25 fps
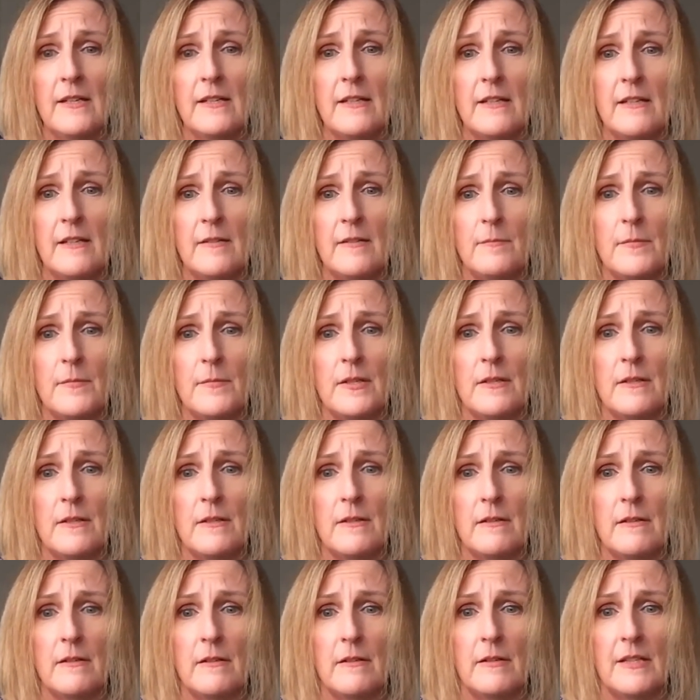
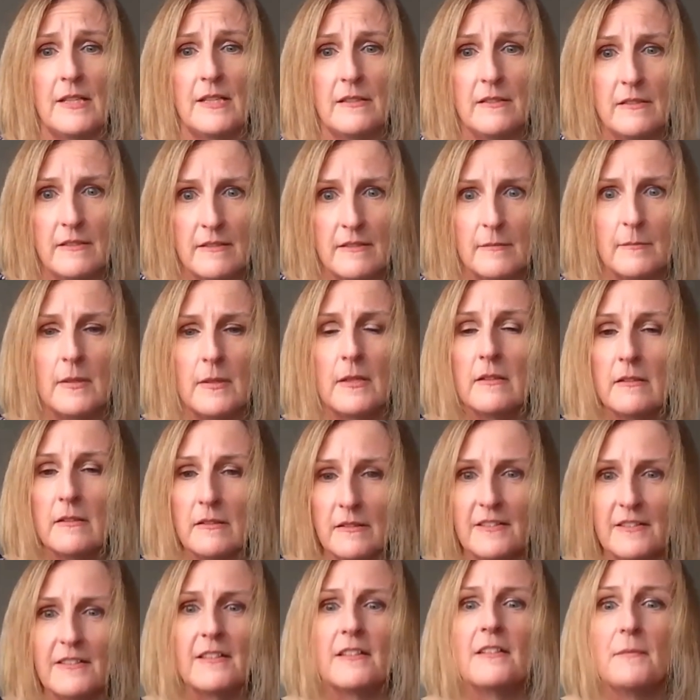in
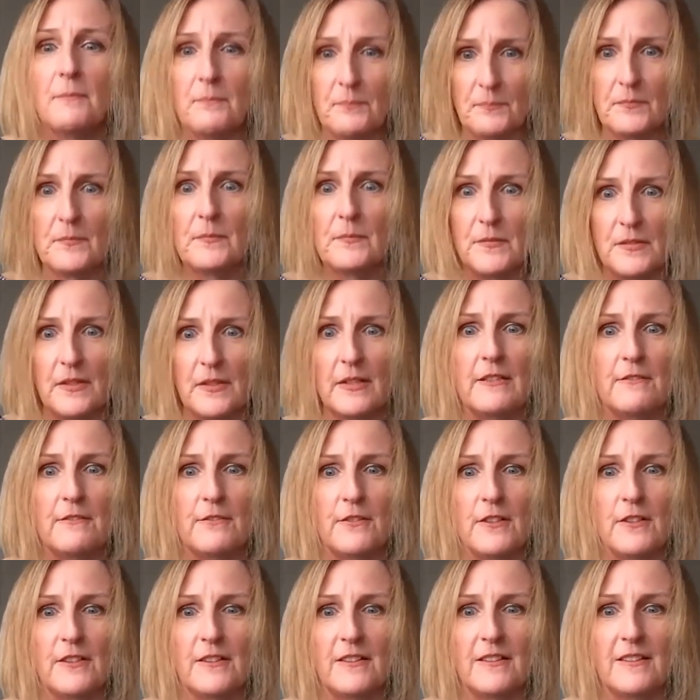demand
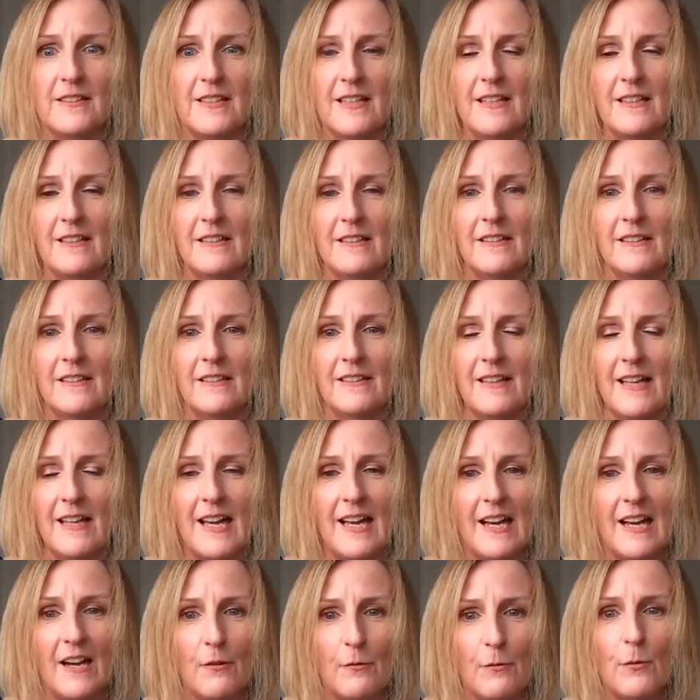diverse talent,
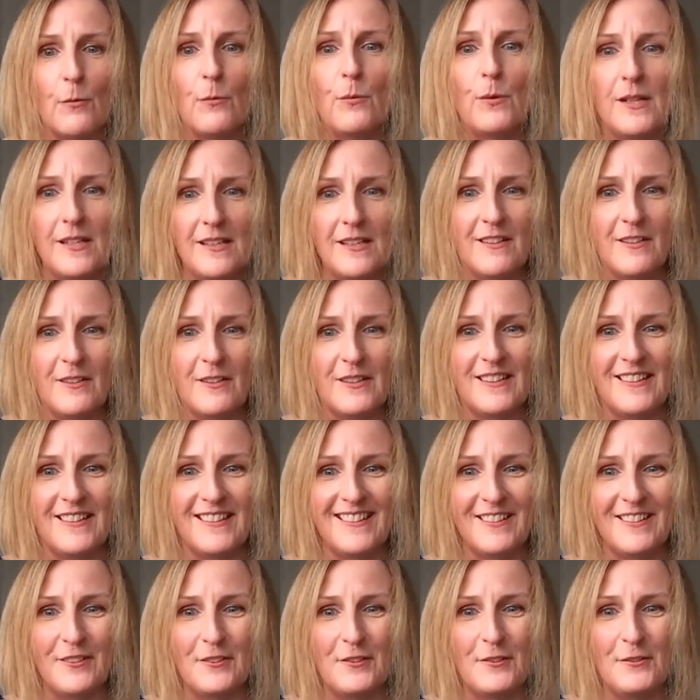how are we going
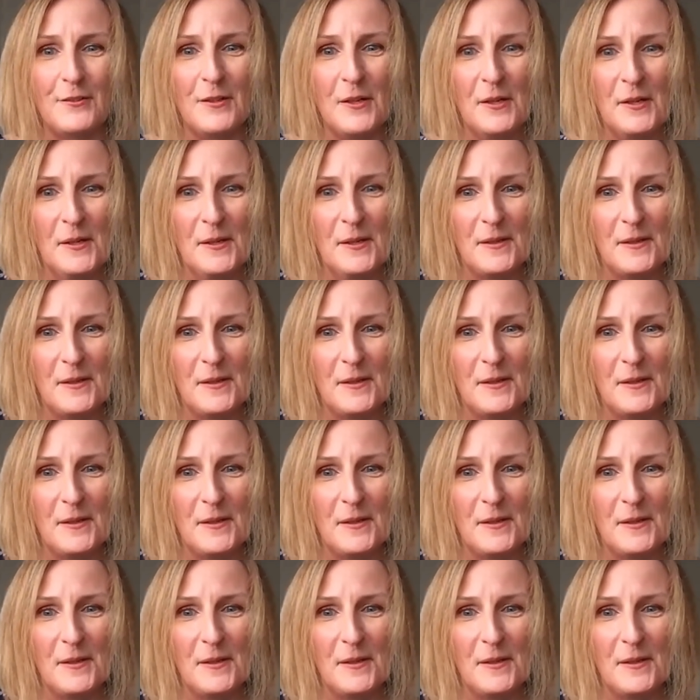to,